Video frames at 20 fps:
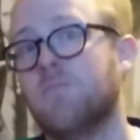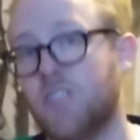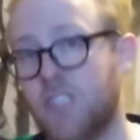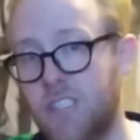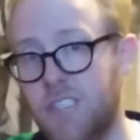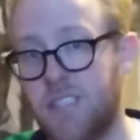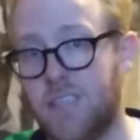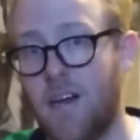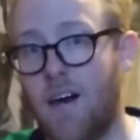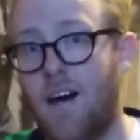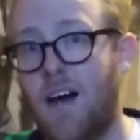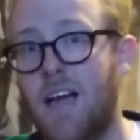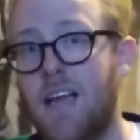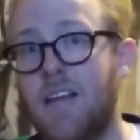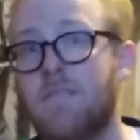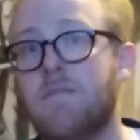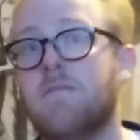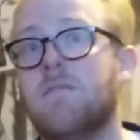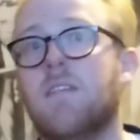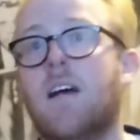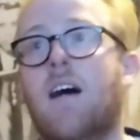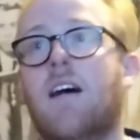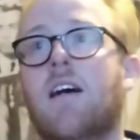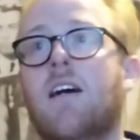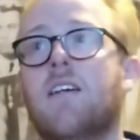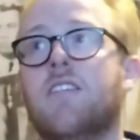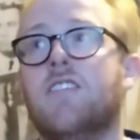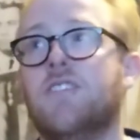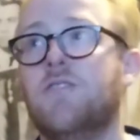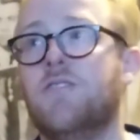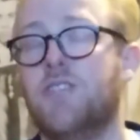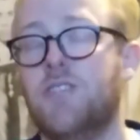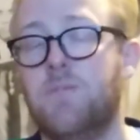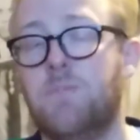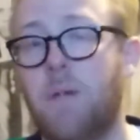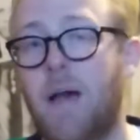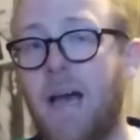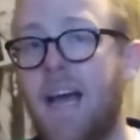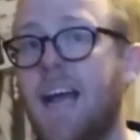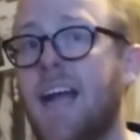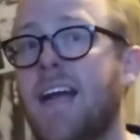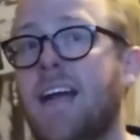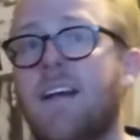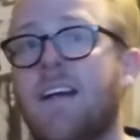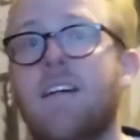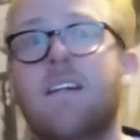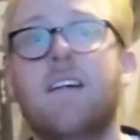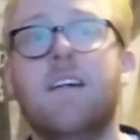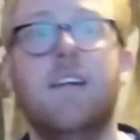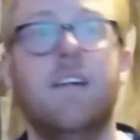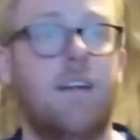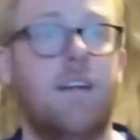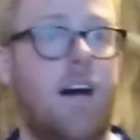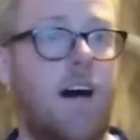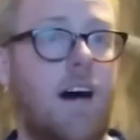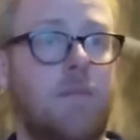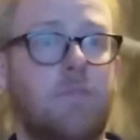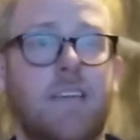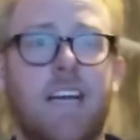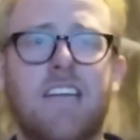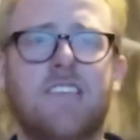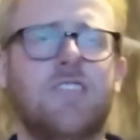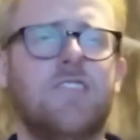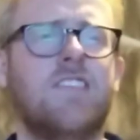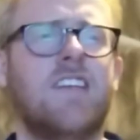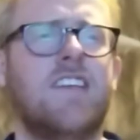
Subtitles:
She's not, due to pay obligations.